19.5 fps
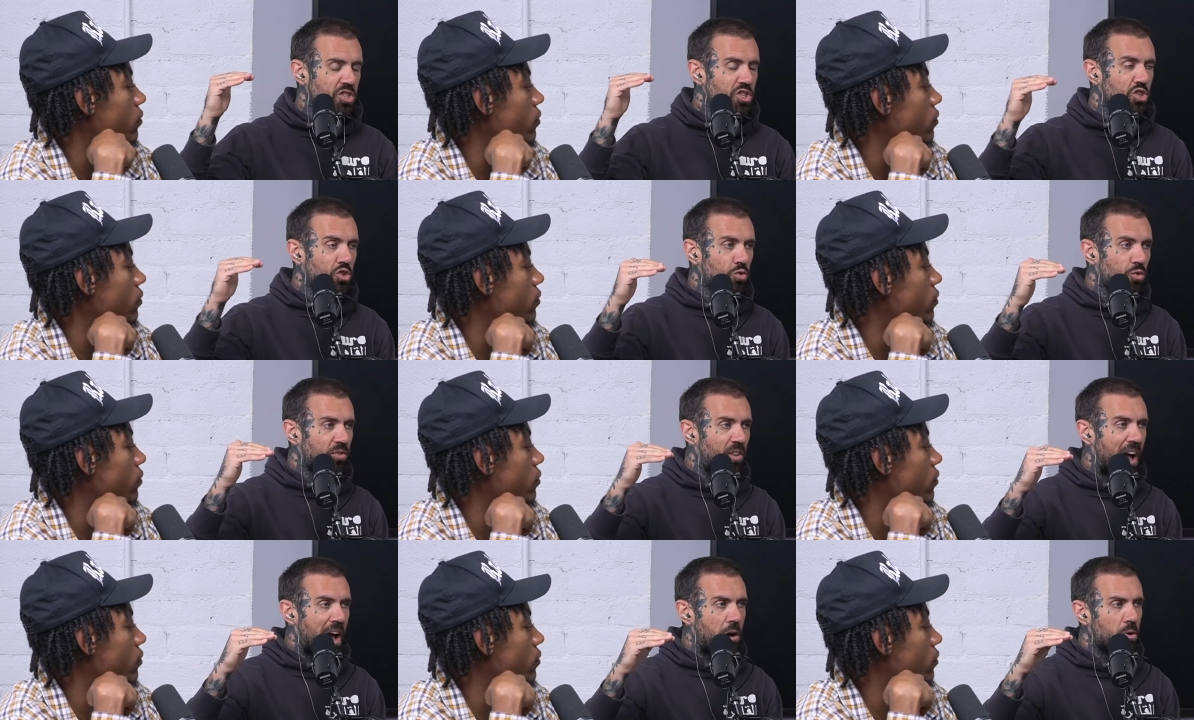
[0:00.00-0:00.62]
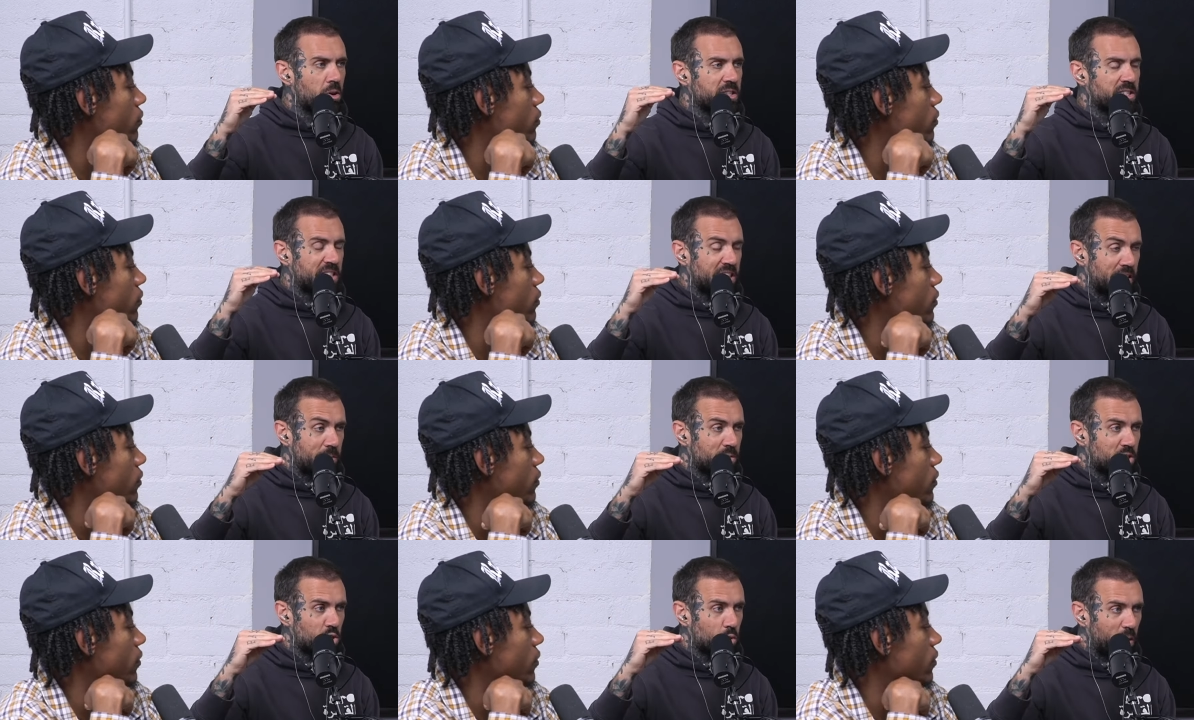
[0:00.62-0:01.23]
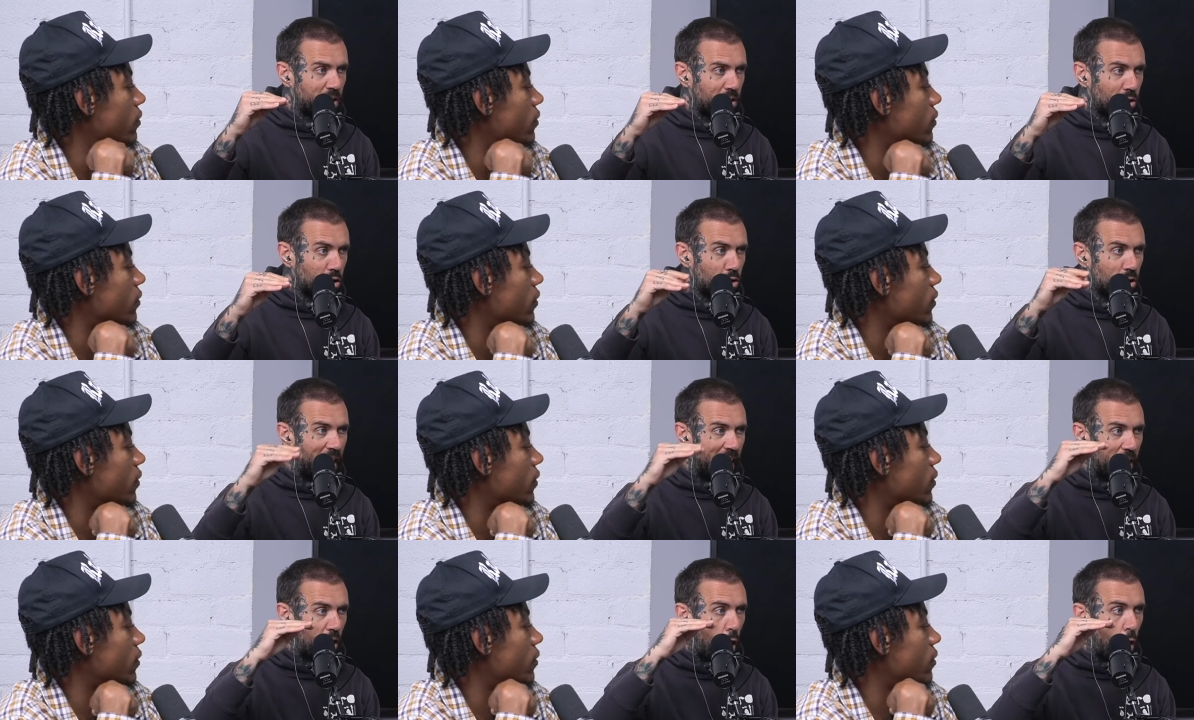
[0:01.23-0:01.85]
Speaker 1: too foul seems to include
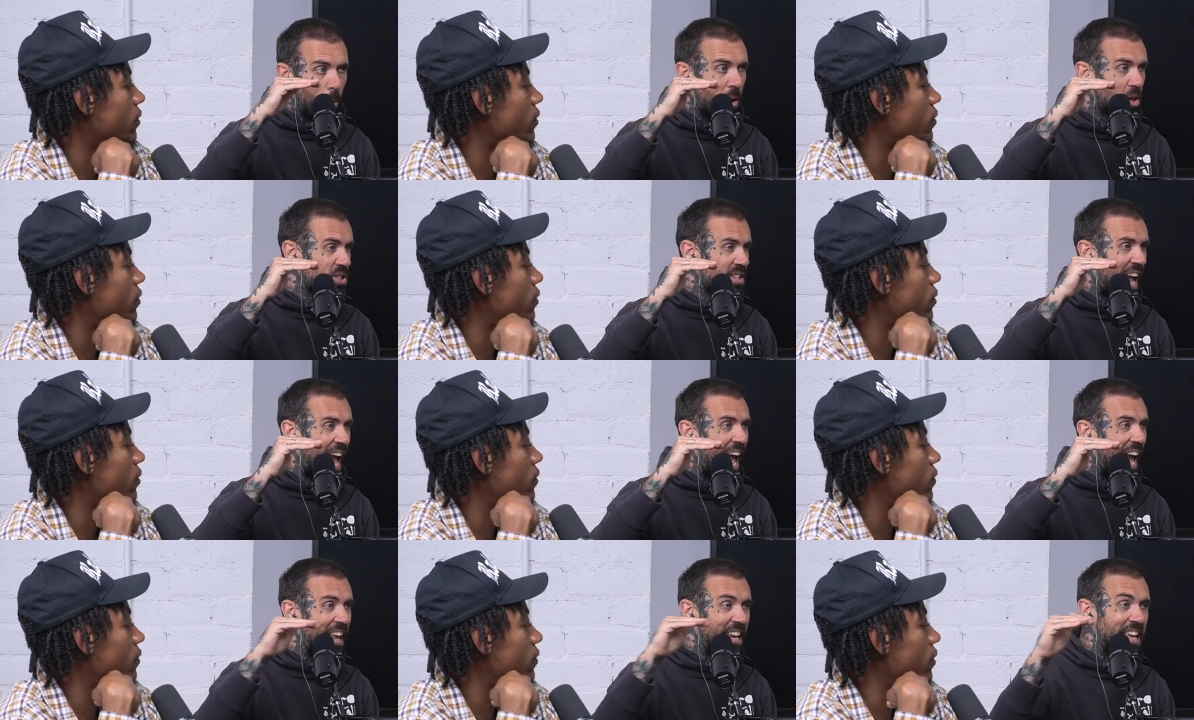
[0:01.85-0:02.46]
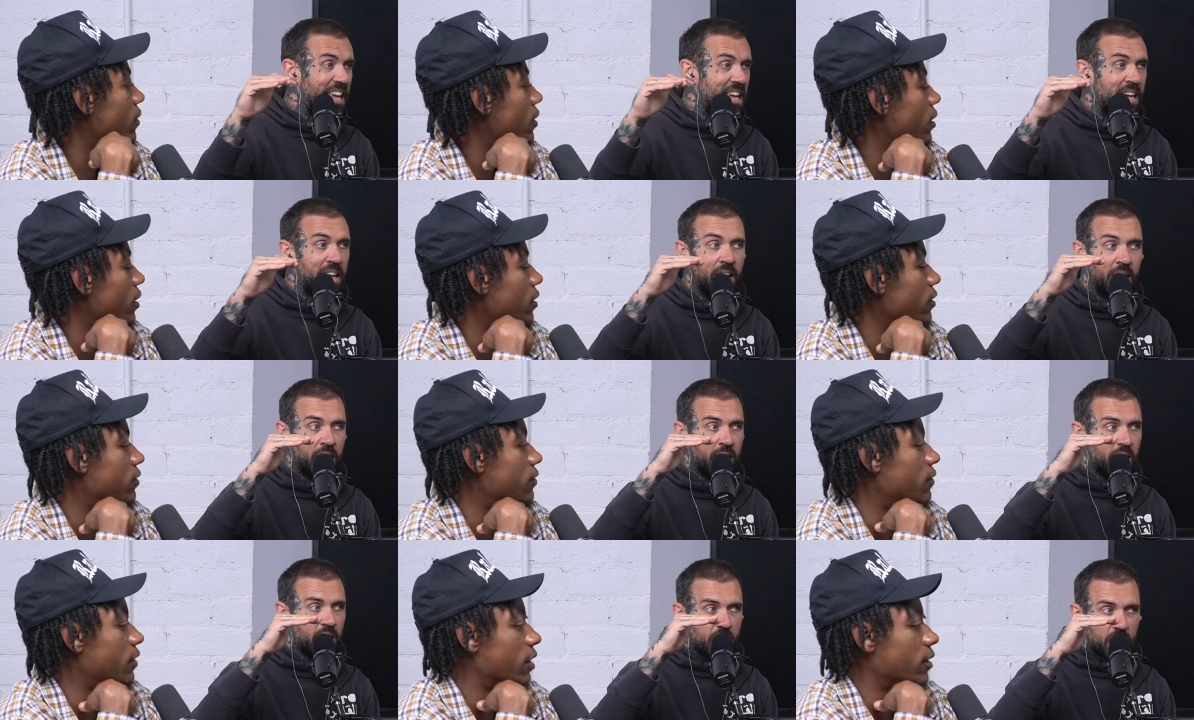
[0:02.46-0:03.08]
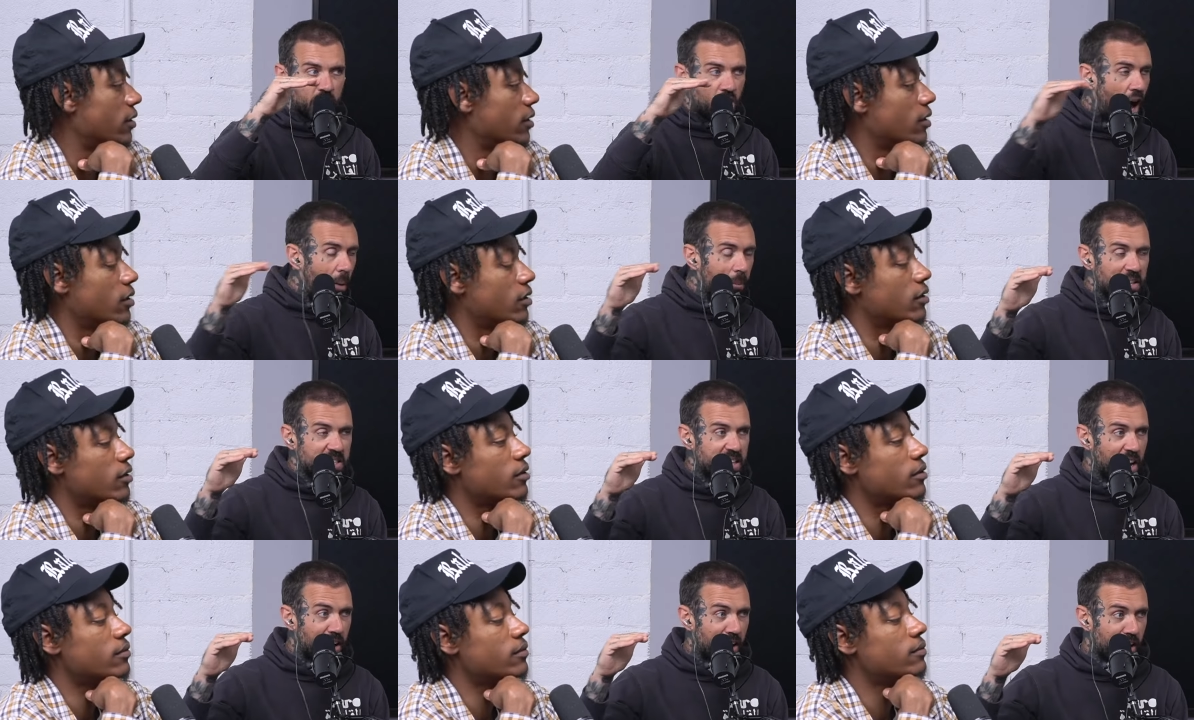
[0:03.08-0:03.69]
like almost any
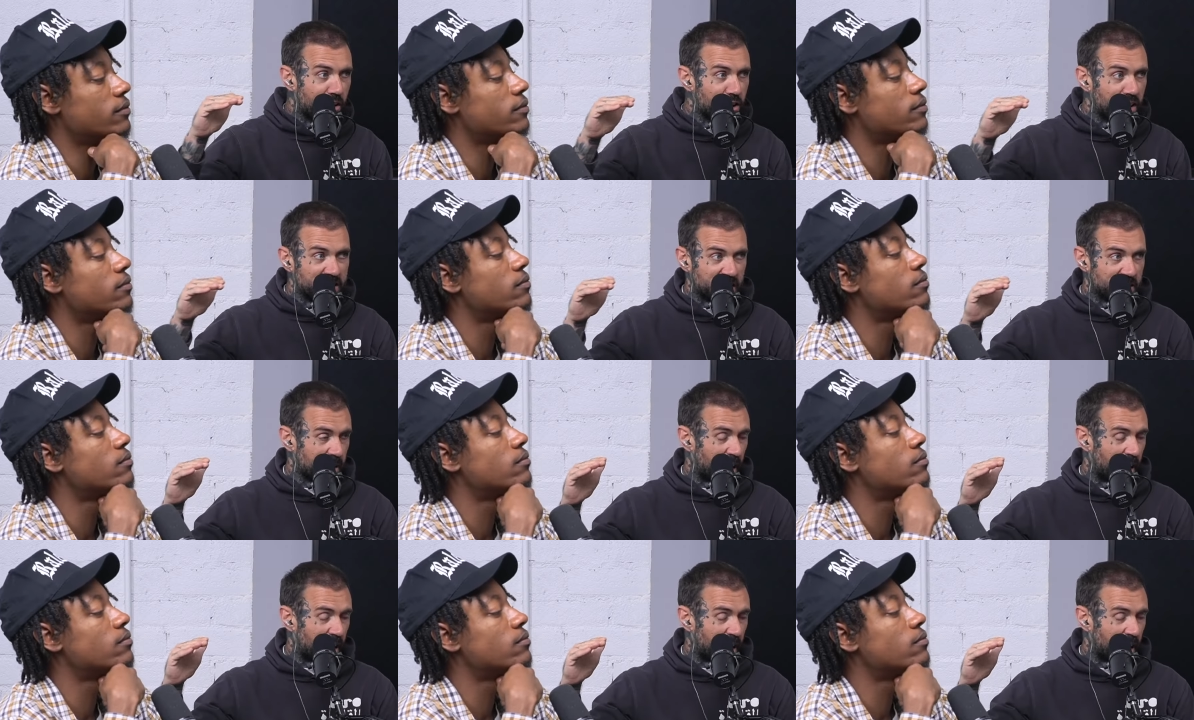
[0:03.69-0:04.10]
commentary or criticism.